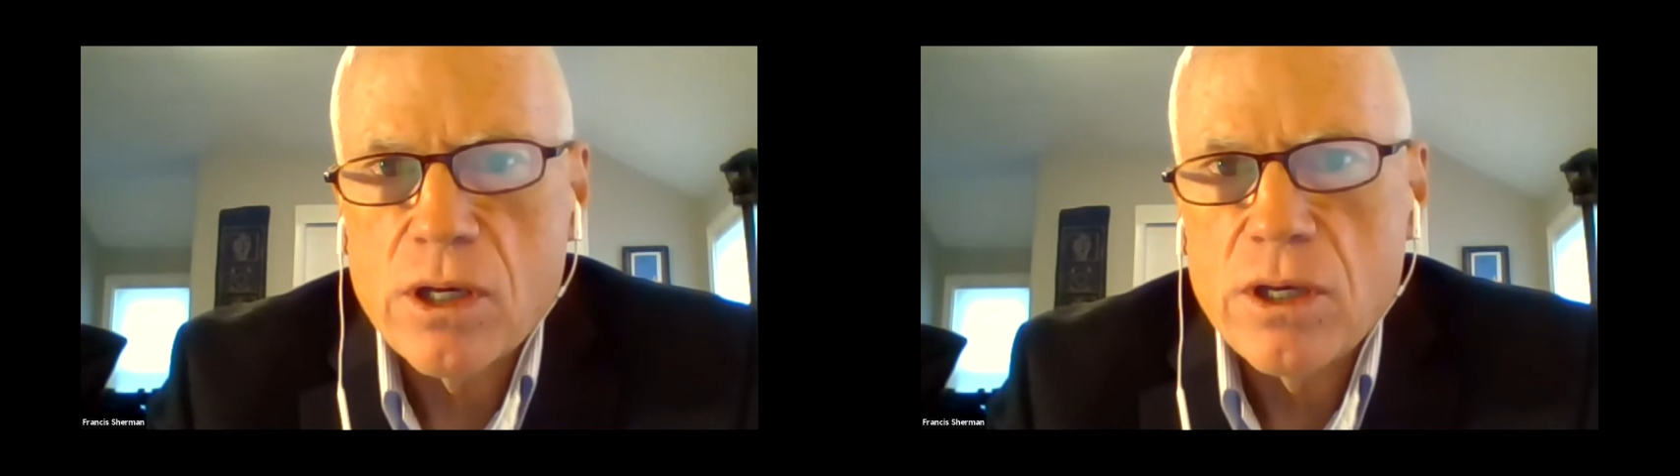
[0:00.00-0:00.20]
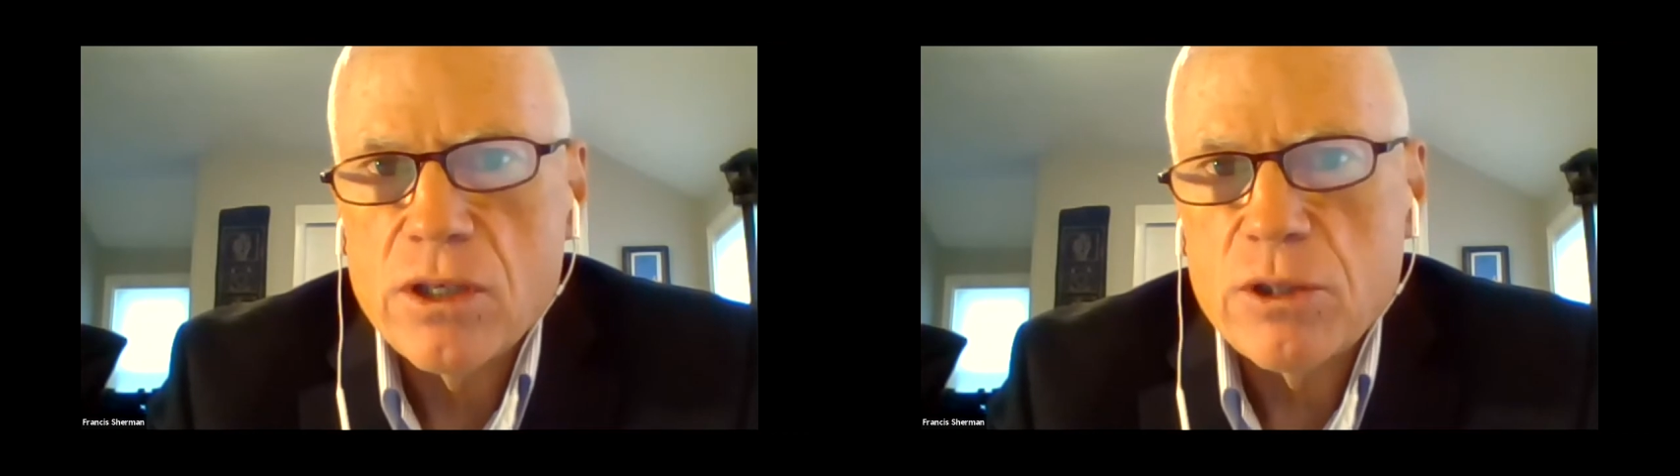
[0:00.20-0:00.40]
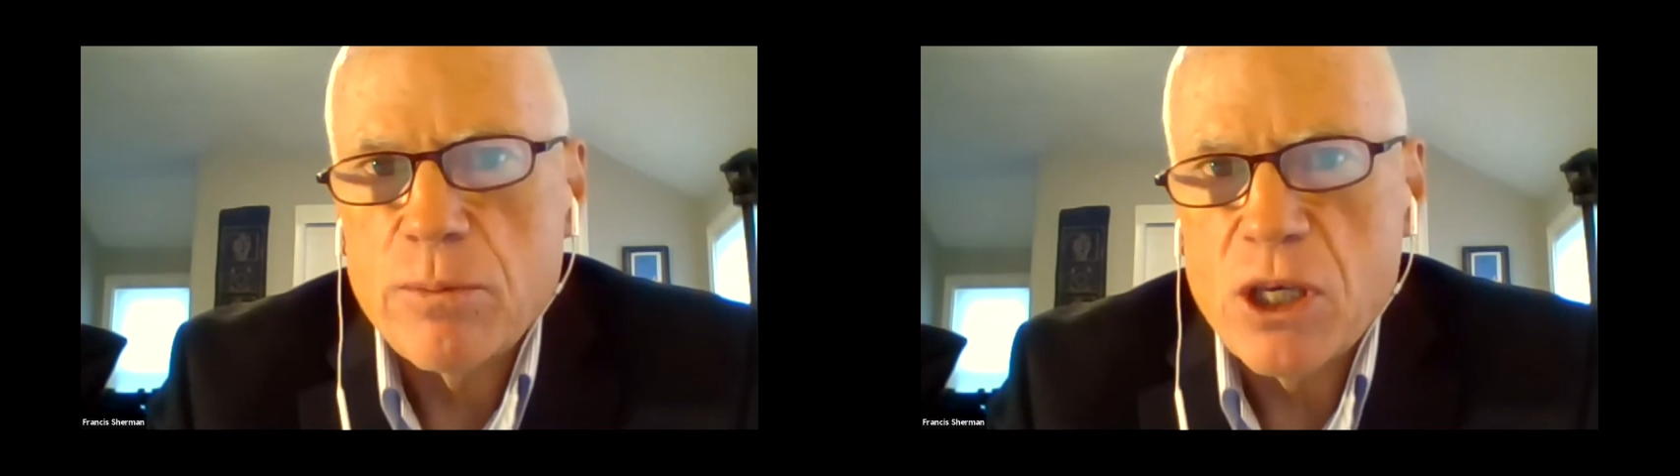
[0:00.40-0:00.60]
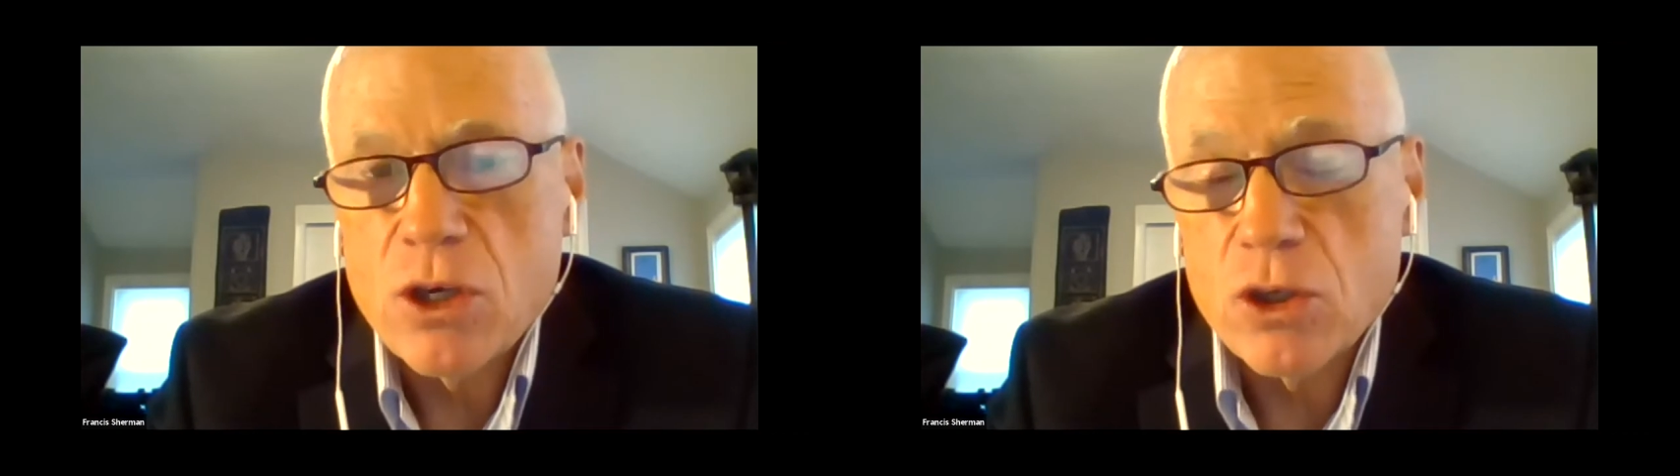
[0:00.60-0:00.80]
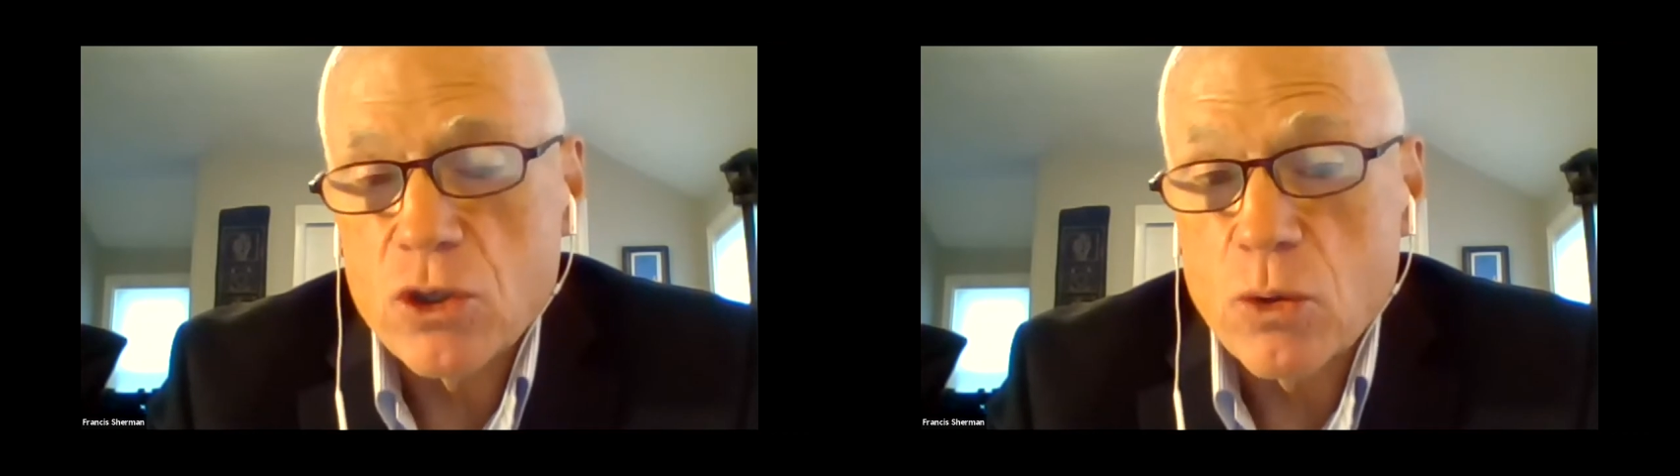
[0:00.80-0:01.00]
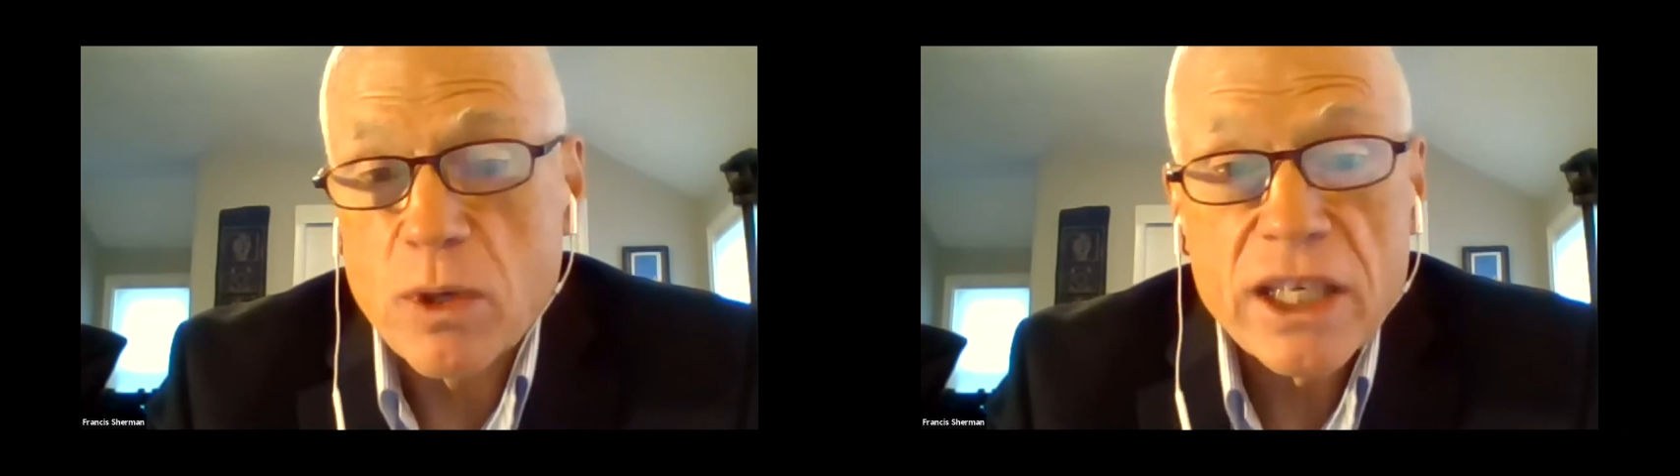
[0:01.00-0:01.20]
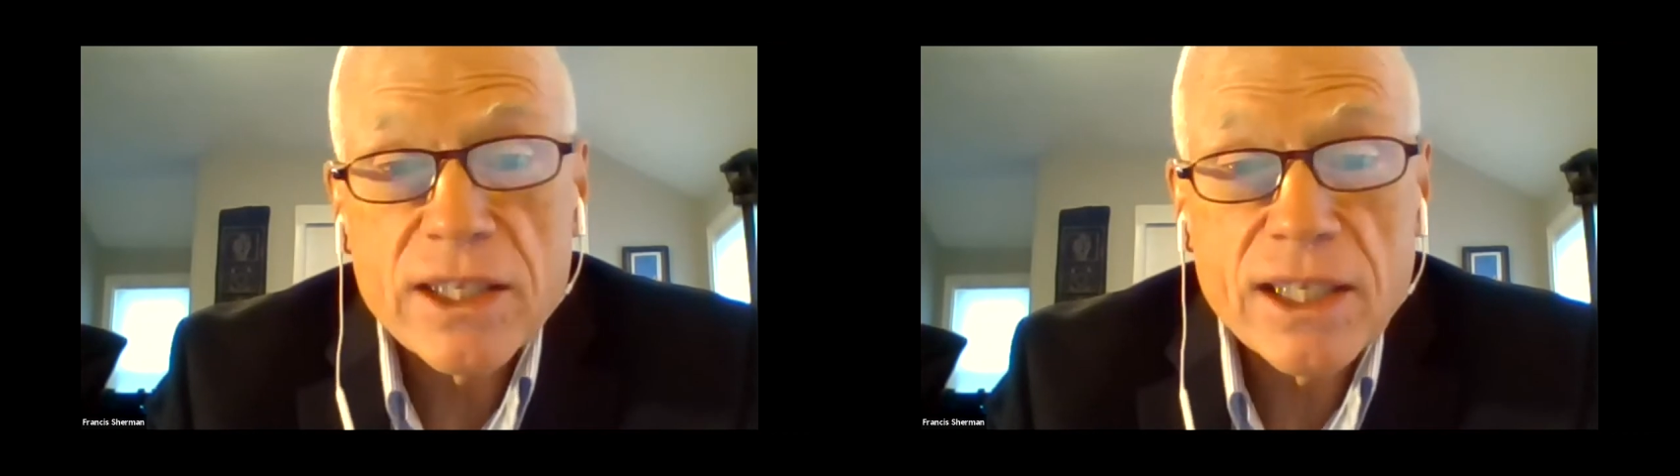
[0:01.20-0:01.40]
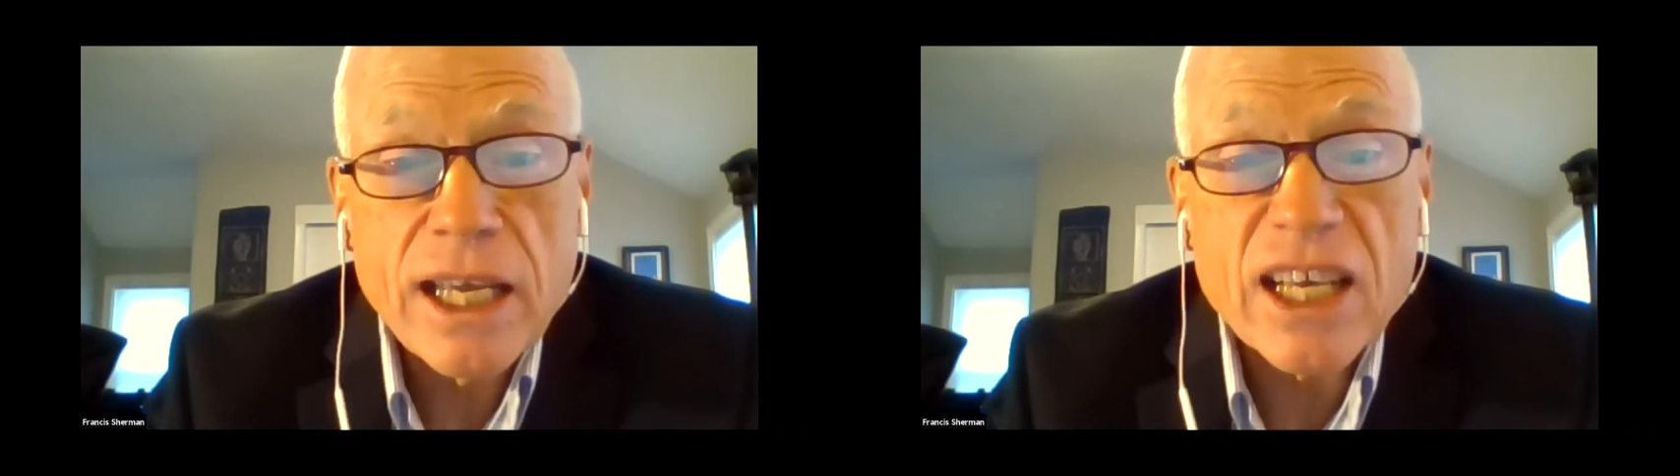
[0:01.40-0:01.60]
speaking to. It's